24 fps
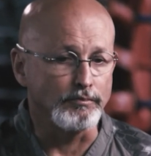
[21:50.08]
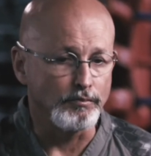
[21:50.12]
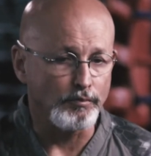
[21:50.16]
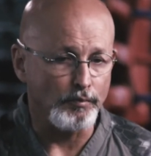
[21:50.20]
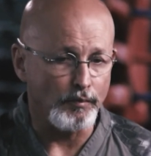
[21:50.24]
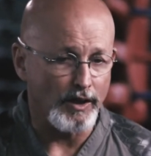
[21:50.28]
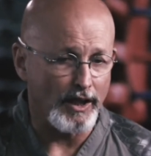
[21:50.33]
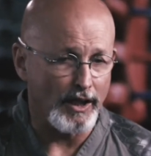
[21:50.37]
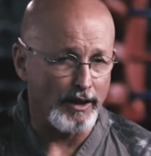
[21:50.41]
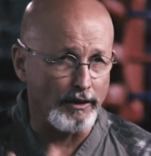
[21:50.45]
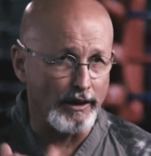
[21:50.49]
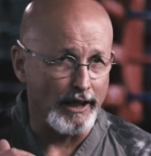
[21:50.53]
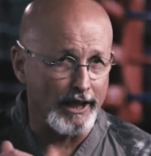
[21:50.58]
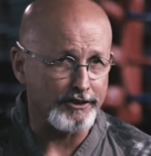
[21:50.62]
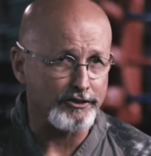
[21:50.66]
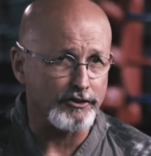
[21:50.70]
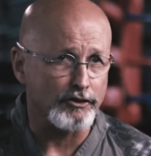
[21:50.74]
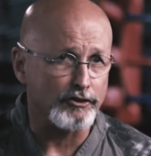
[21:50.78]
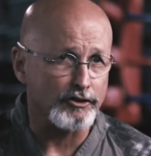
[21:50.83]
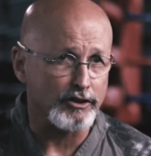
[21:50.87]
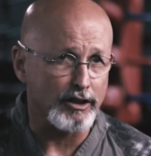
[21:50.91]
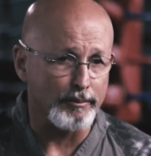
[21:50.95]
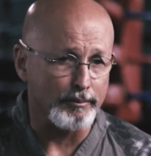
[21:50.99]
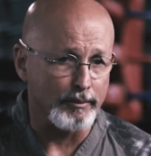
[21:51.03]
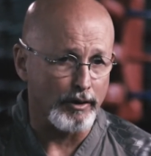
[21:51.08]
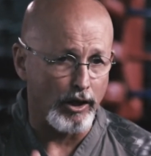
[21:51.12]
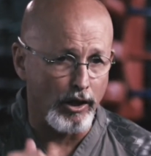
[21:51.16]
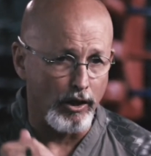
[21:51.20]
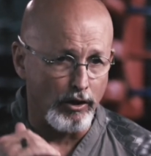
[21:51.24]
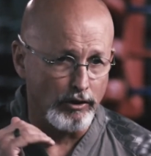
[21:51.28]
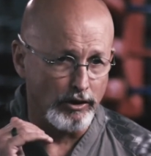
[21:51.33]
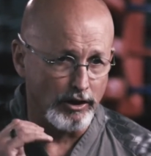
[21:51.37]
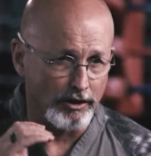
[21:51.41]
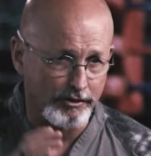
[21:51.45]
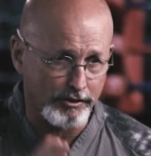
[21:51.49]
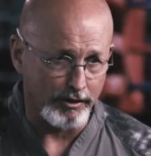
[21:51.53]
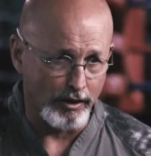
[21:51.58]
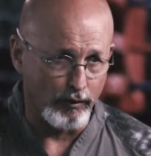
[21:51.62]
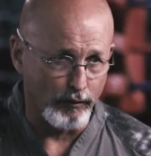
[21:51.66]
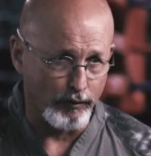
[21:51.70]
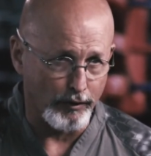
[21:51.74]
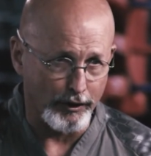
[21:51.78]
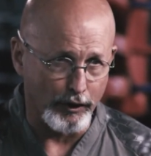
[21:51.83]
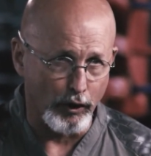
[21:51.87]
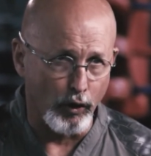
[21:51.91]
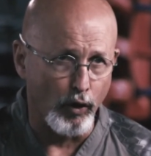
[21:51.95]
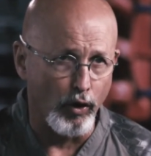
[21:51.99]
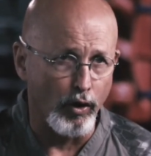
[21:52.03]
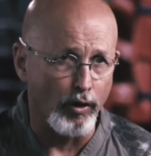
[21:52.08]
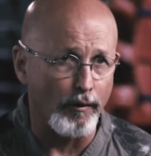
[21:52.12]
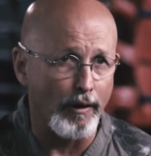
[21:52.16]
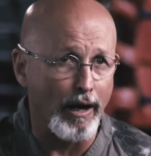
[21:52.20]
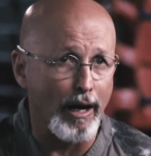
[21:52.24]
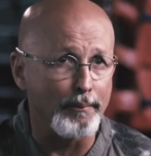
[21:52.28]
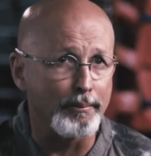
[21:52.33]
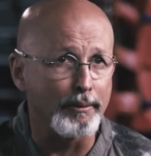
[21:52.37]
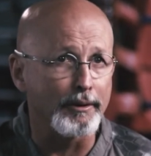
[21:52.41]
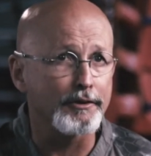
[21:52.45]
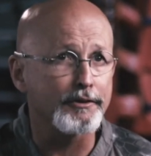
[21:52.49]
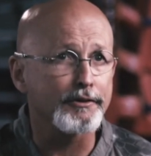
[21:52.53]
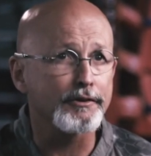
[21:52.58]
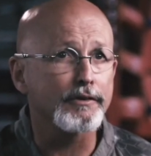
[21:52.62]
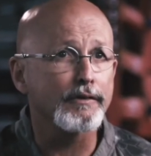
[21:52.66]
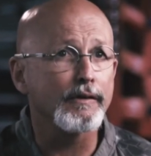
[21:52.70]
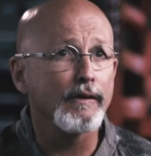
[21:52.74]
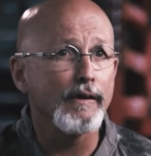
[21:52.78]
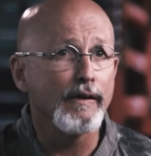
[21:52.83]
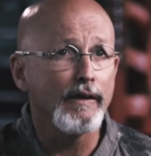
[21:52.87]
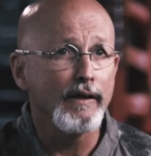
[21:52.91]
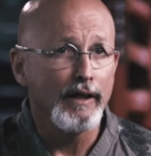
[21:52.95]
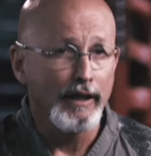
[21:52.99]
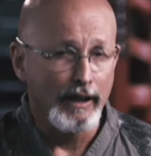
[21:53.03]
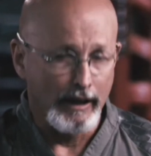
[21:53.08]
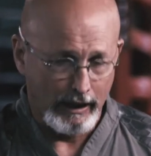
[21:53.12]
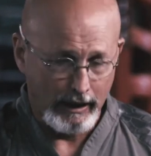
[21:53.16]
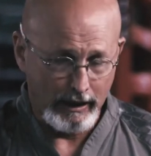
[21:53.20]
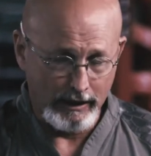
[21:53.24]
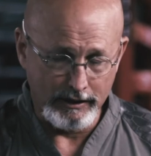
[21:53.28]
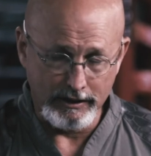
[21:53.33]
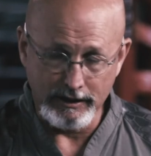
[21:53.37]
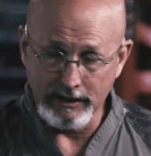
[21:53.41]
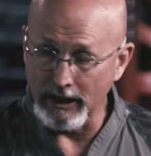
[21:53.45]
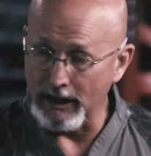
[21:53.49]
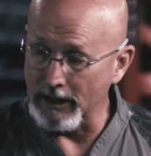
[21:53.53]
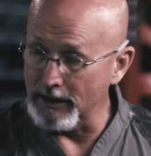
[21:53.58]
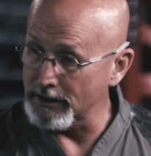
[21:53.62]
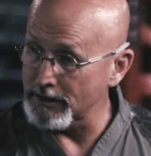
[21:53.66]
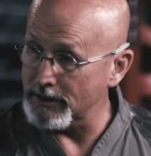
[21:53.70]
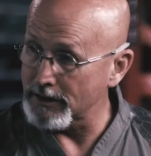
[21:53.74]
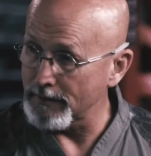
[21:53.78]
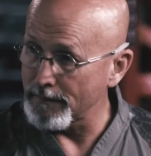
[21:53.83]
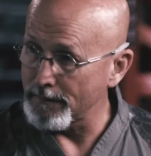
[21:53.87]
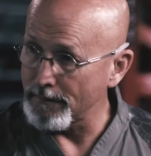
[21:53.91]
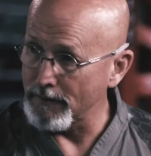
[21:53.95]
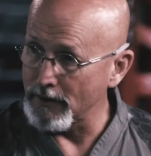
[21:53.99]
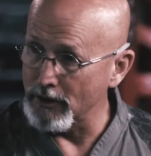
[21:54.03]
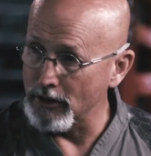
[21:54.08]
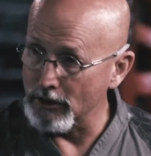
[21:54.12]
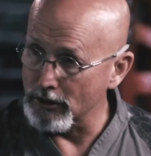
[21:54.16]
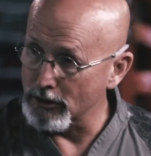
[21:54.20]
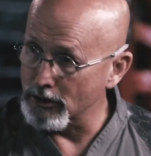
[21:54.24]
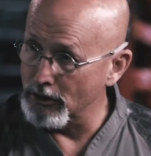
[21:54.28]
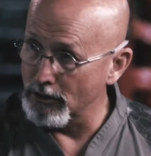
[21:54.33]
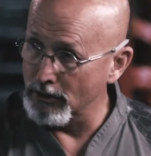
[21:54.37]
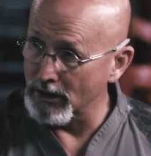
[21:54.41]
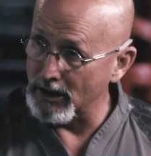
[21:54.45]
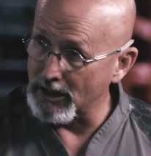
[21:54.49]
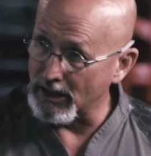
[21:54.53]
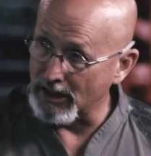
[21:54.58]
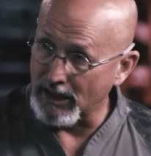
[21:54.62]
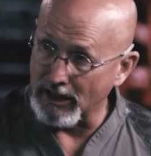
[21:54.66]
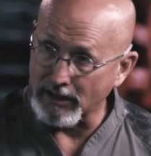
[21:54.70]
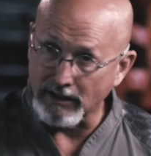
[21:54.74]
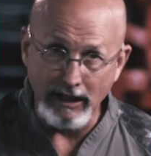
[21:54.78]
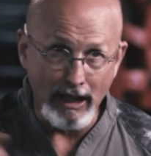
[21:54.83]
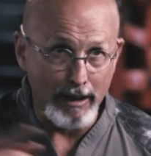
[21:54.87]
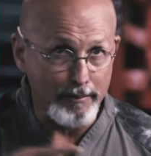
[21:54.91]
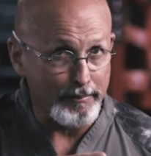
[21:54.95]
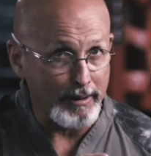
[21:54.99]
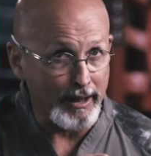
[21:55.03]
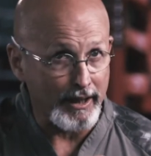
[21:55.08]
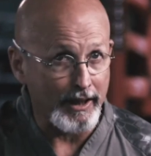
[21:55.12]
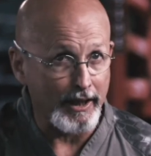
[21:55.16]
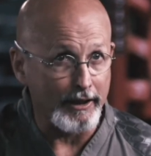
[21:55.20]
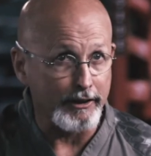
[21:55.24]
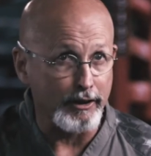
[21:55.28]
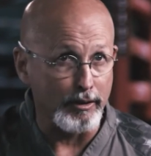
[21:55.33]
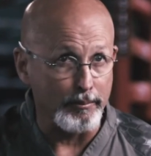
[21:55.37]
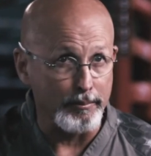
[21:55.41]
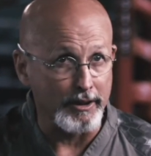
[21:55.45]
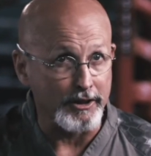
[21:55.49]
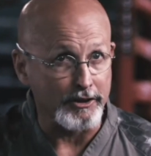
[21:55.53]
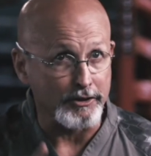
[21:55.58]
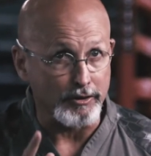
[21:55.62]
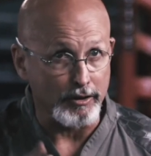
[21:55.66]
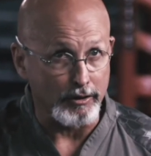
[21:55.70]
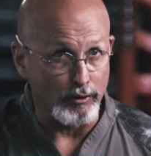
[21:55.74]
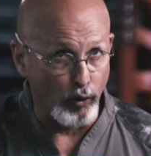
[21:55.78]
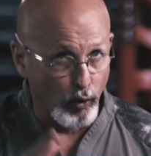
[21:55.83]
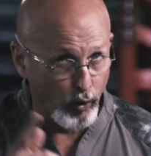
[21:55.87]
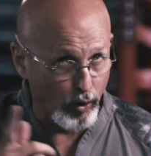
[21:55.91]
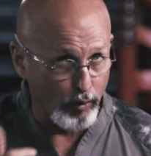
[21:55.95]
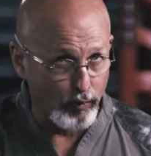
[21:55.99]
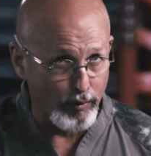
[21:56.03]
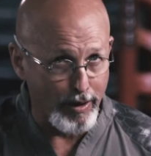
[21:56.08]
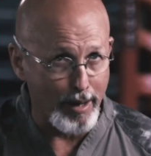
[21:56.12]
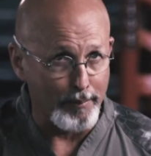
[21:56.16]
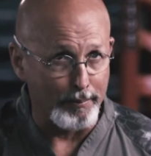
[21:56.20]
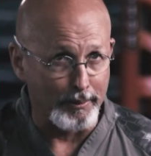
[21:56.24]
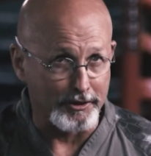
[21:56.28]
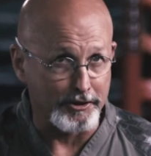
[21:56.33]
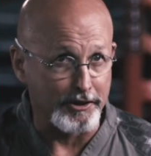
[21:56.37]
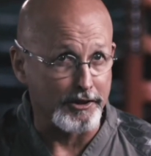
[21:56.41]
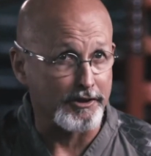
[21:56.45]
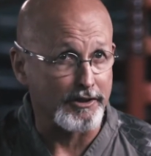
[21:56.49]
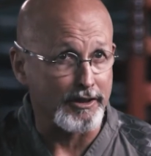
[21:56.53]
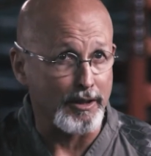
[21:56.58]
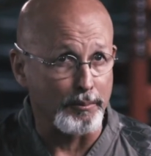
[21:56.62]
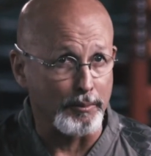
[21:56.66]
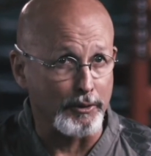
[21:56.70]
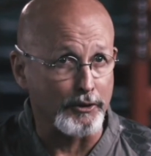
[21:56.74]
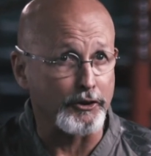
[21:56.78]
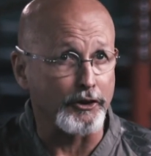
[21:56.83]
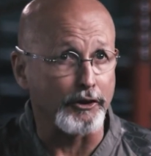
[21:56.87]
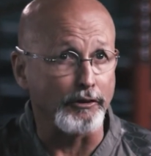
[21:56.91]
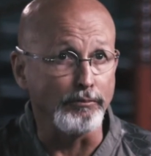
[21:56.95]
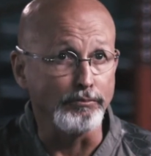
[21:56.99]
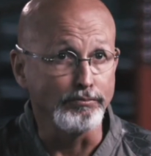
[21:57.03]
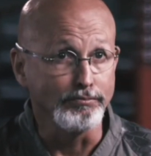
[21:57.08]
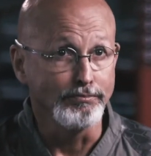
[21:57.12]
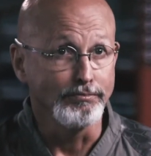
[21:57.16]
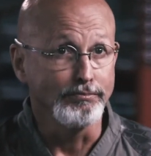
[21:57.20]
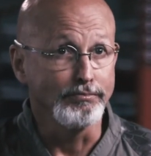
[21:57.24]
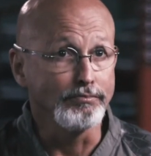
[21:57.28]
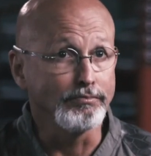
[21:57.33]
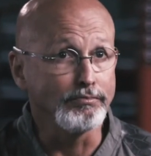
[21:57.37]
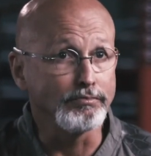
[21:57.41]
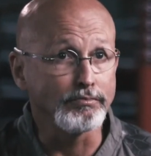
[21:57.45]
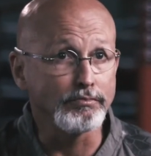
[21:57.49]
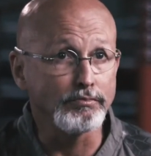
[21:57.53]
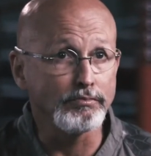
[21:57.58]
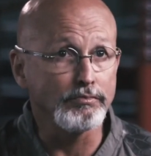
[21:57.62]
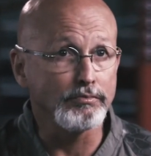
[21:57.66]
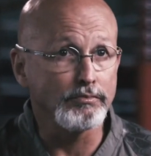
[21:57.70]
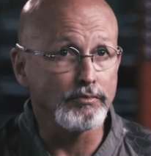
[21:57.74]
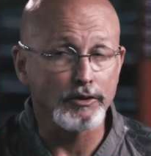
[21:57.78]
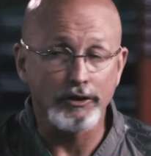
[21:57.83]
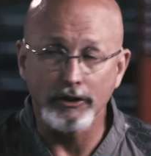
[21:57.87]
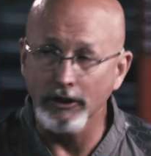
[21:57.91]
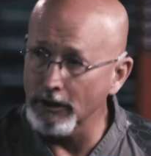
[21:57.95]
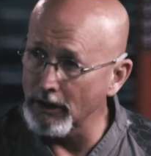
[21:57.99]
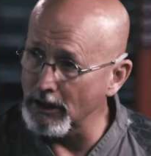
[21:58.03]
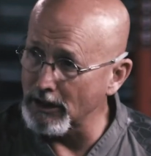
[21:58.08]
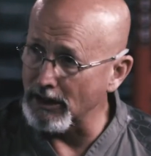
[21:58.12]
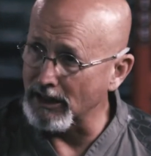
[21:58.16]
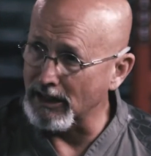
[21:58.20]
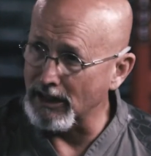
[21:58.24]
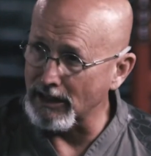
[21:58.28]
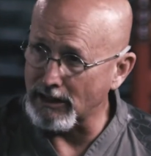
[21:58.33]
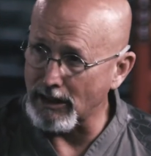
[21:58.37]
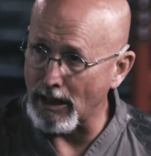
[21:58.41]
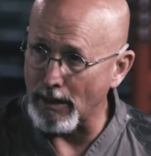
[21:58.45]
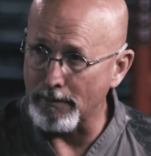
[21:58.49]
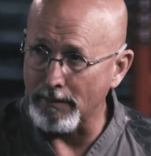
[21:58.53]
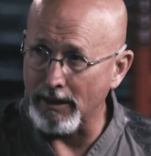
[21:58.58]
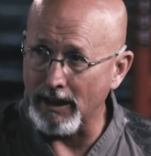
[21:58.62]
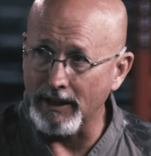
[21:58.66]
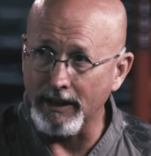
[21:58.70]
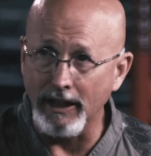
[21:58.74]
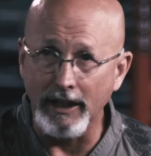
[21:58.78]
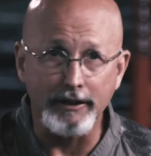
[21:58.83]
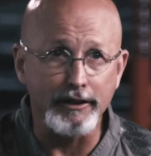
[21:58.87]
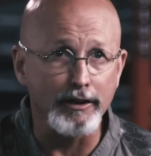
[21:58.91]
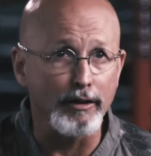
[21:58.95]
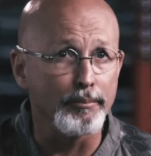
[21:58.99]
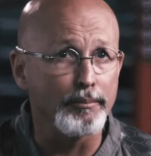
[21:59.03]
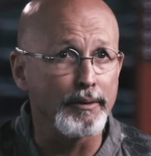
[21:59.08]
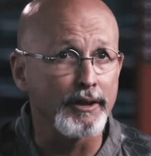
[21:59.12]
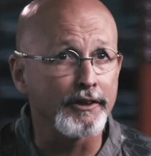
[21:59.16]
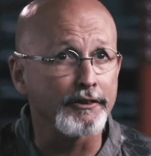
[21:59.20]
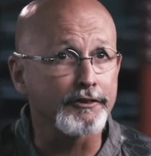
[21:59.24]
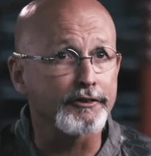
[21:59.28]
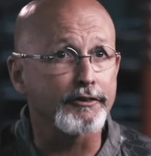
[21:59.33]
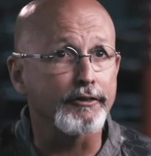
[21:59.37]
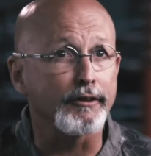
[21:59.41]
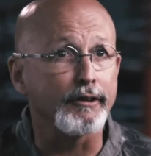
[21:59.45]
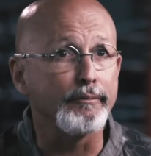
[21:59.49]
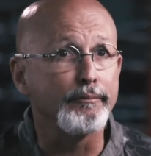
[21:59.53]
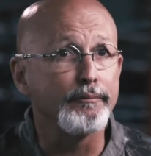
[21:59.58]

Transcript: And Lester Summerall looks over at Oral Roberts and says, "You need to get that man out of your ministry." Oral Roberts is number two. "You need to get that man out of your ministry."